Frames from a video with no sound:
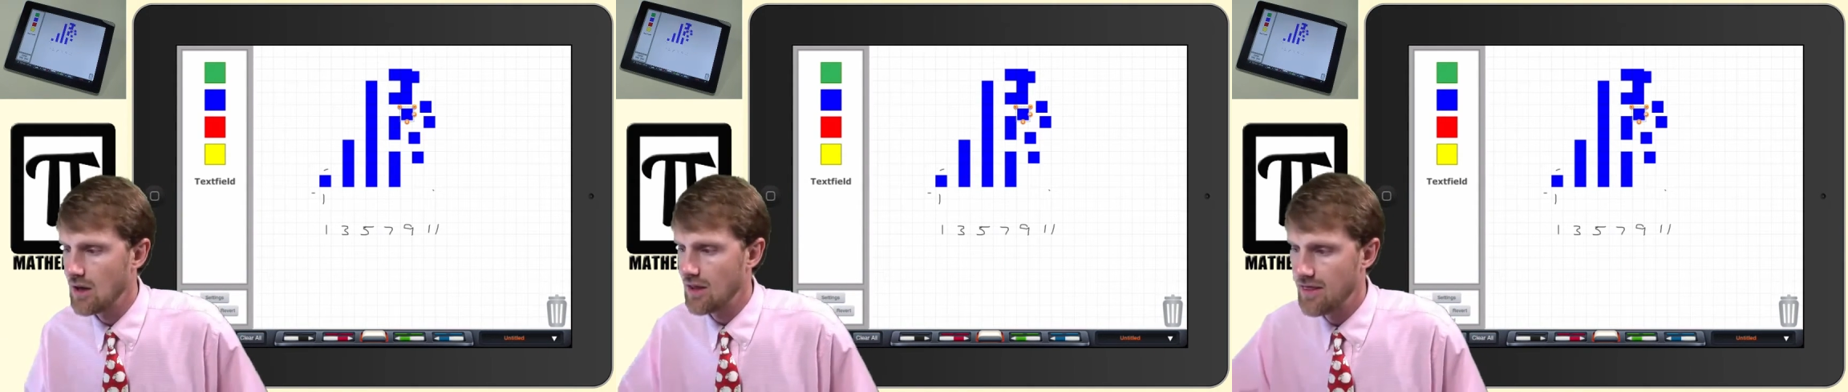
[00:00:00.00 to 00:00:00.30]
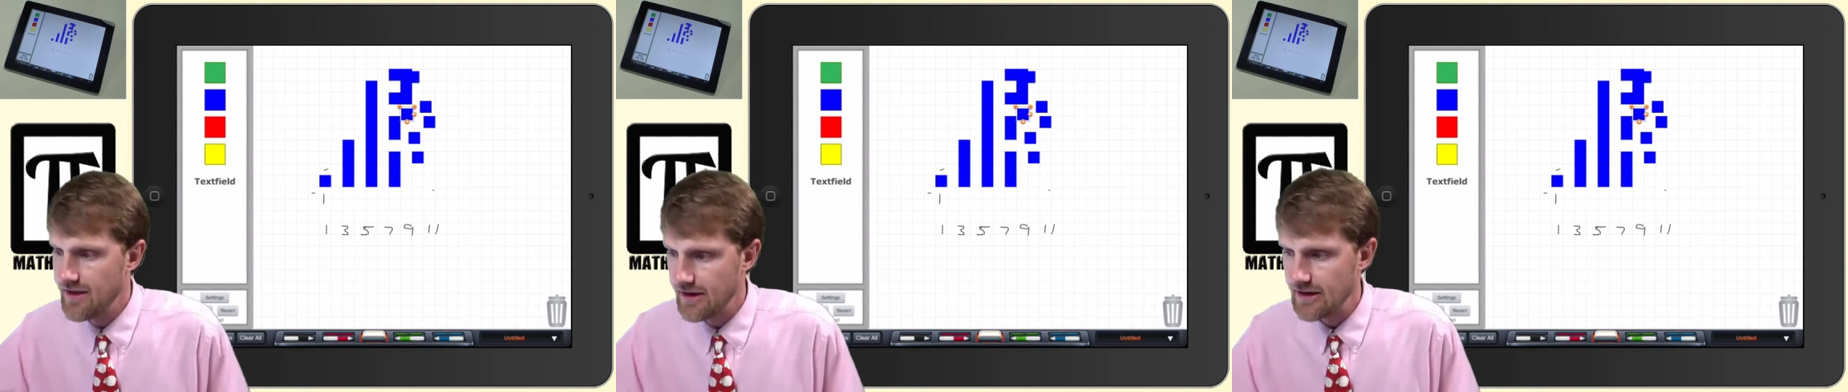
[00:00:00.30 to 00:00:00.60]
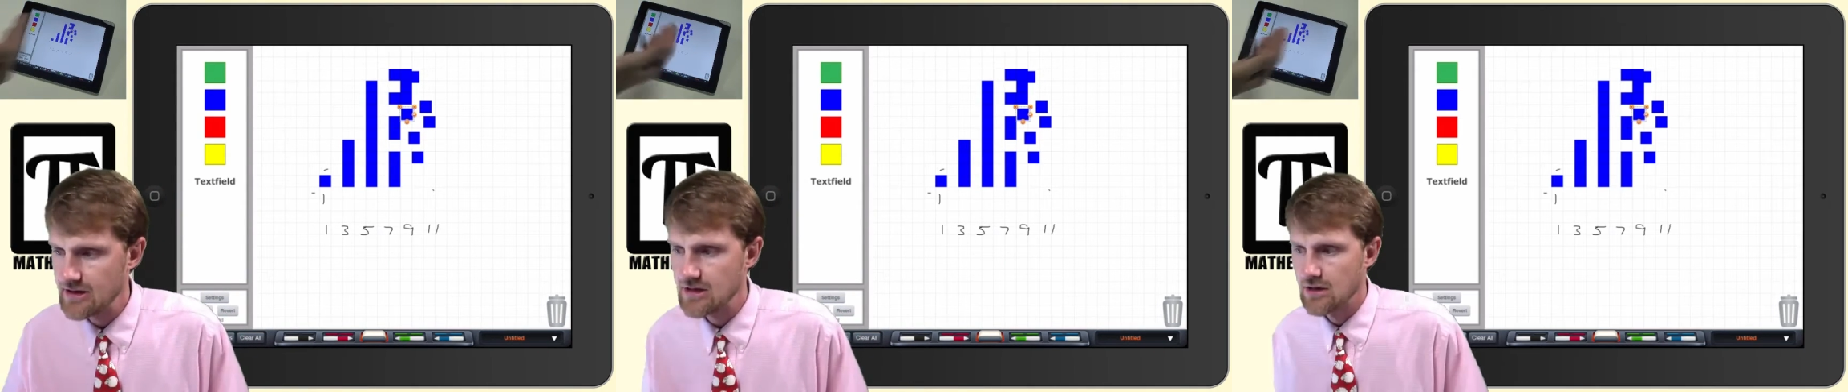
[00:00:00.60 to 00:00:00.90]

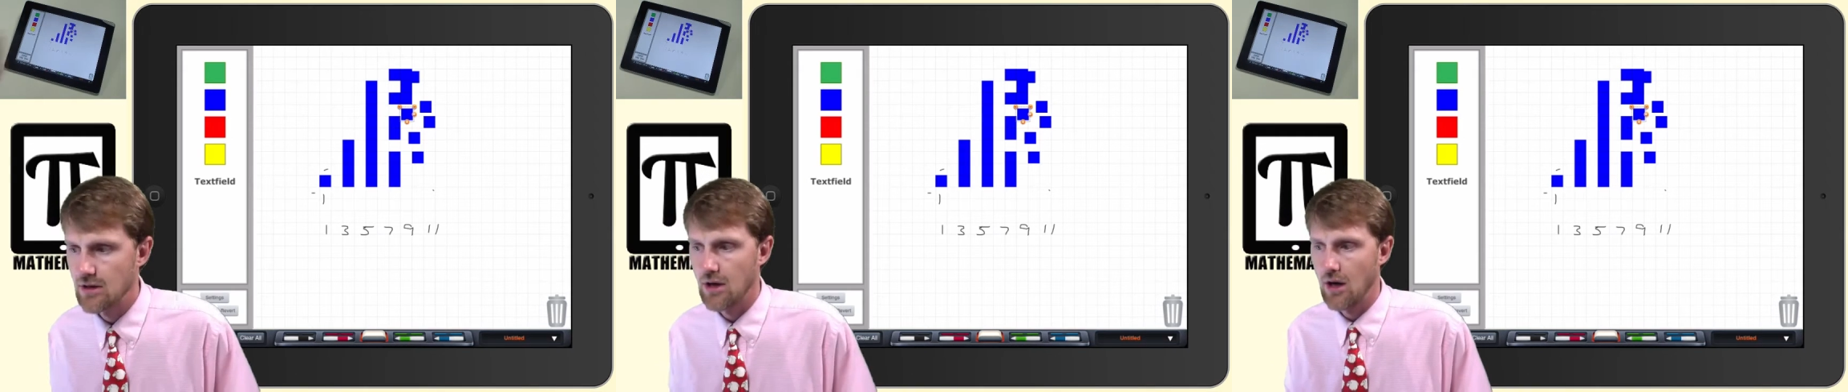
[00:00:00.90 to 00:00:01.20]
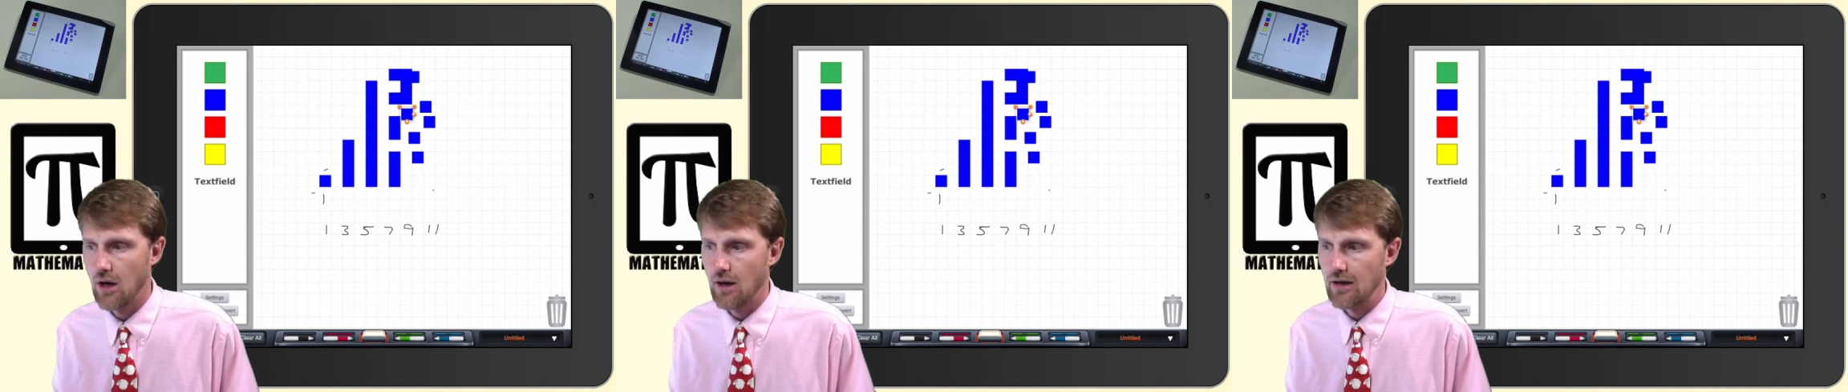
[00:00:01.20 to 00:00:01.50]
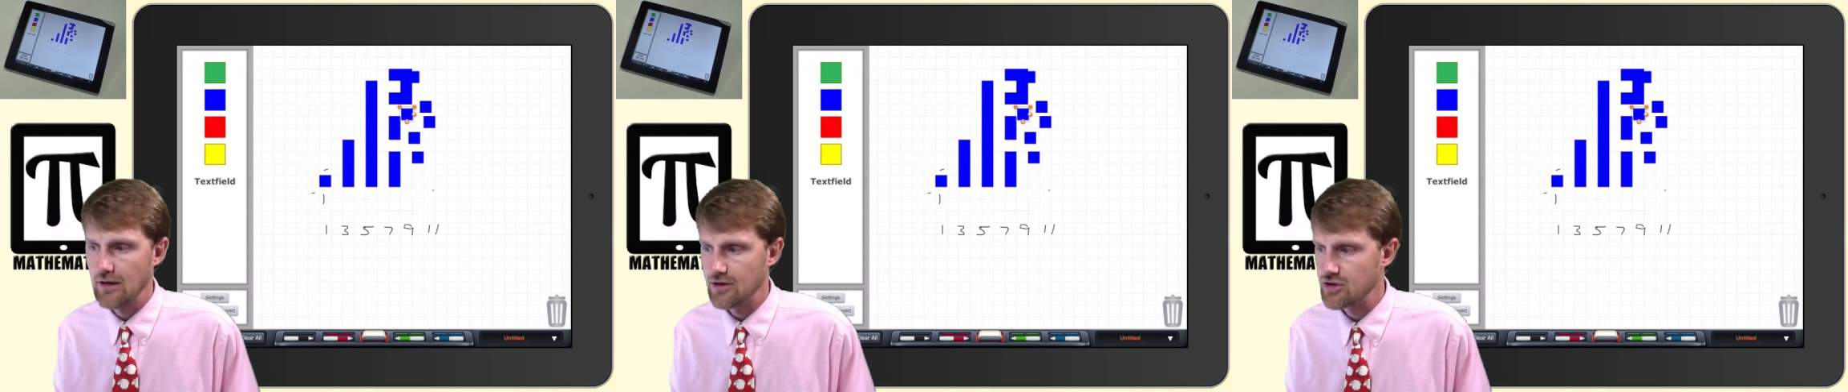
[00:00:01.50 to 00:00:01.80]
this
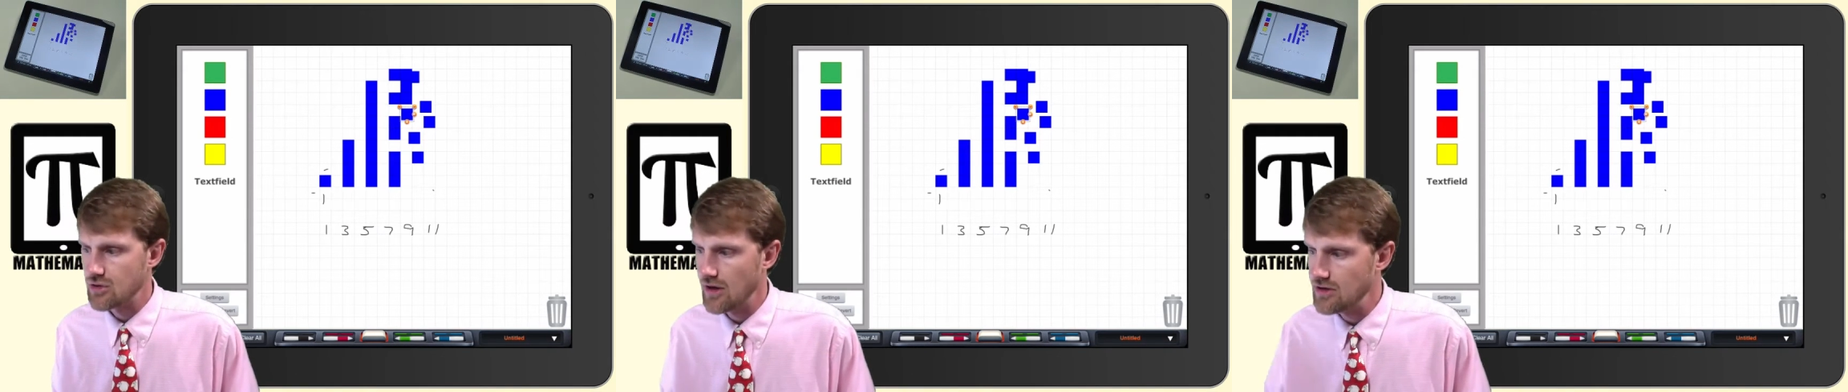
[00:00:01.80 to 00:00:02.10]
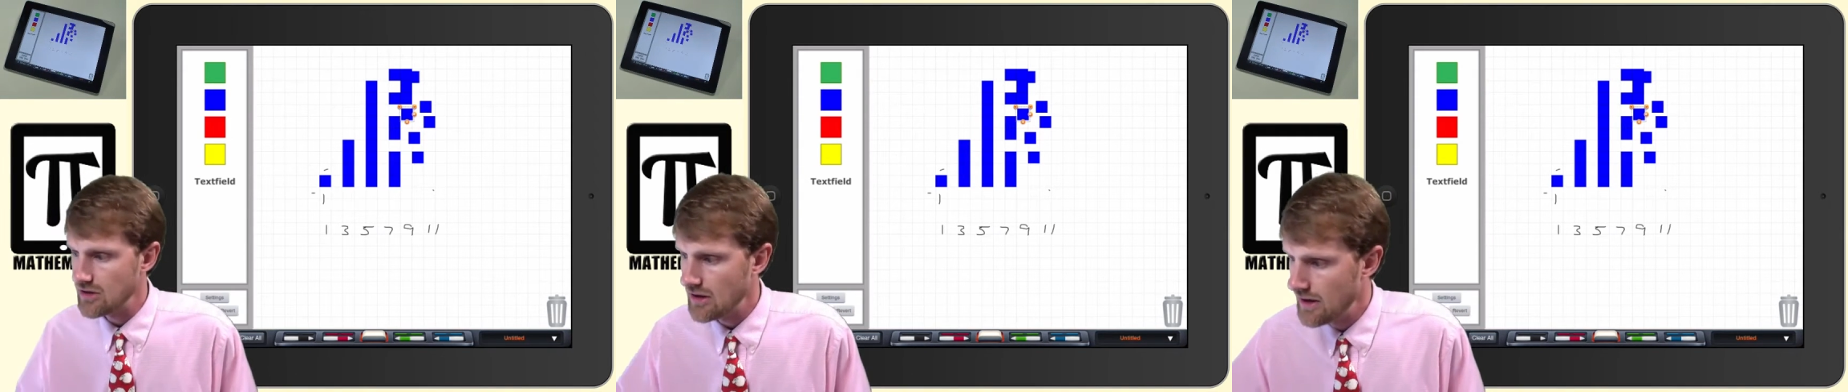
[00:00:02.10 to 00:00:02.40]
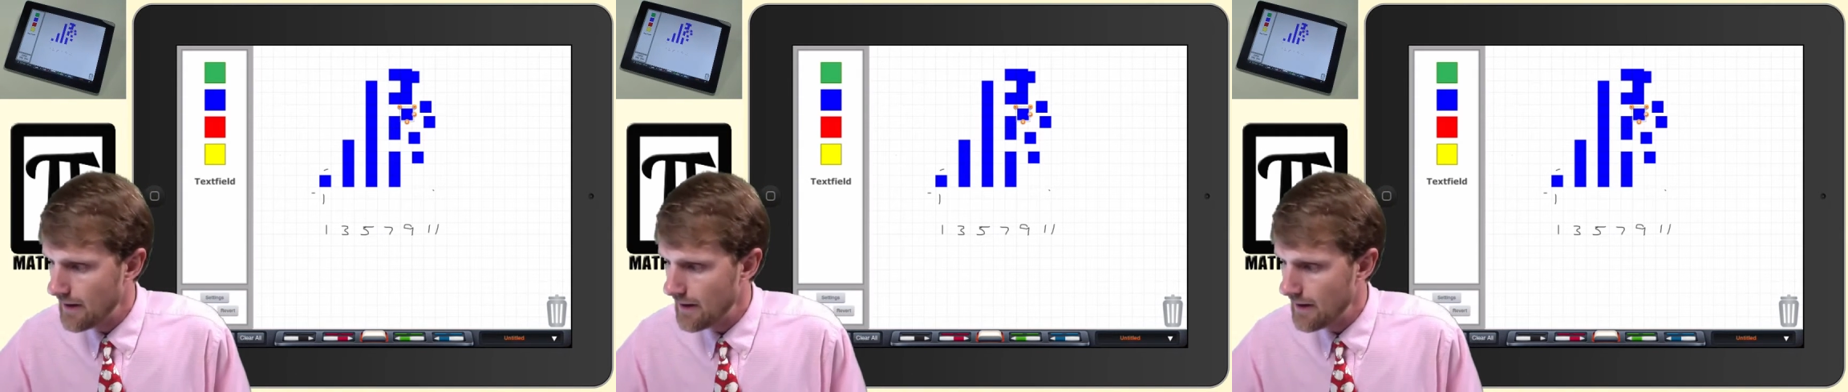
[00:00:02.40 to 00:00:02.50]
illustration.